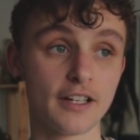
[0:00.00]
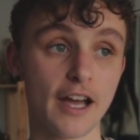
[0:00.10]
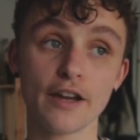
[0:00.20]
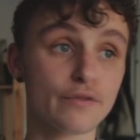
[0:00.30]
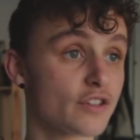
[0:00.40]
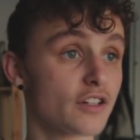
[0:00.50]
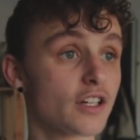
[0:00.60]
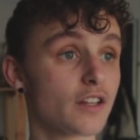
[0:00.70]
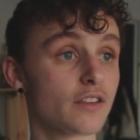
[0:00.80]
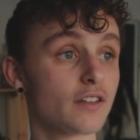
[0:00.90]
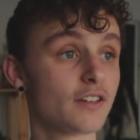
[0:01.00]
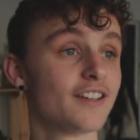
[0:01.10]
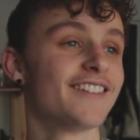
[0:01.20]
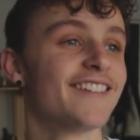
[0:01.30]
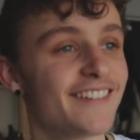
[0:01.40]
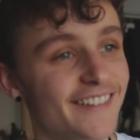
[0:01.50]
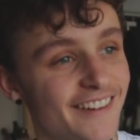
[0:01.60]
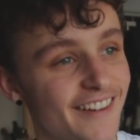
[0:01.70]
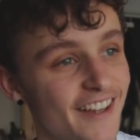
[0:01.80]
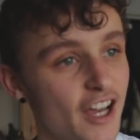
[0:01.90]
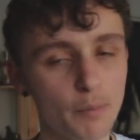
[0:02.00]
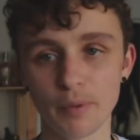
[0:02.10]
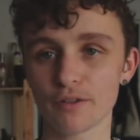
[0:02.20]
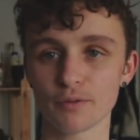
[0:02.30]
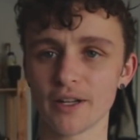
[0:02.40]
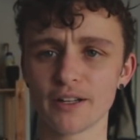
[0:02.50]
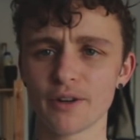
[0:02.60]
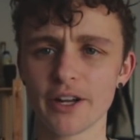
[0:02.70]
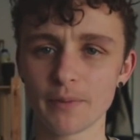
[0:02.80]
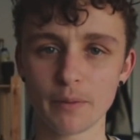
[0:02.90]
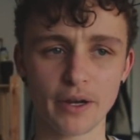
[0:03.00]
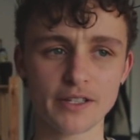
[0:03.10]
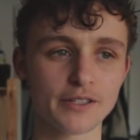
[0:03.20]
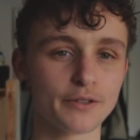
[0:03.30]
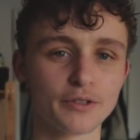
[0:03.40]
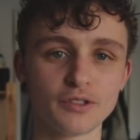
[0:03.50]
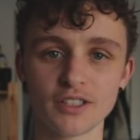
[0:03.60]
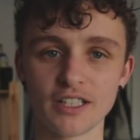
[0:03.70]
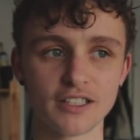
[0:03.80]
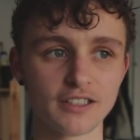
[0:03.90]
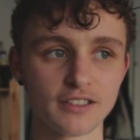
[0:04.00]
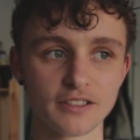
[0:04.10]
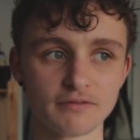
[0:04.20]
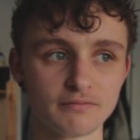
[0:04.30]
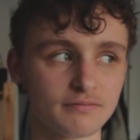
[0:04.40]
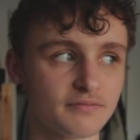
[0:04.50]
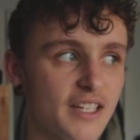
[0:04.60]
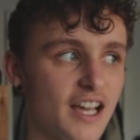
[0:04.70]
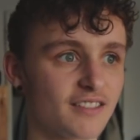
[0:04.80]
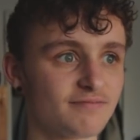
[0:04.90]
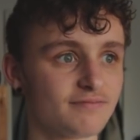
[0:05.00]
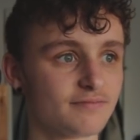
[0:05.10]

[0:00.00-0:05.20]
I haven't done anything apart from like riding my bicycle and, yeah,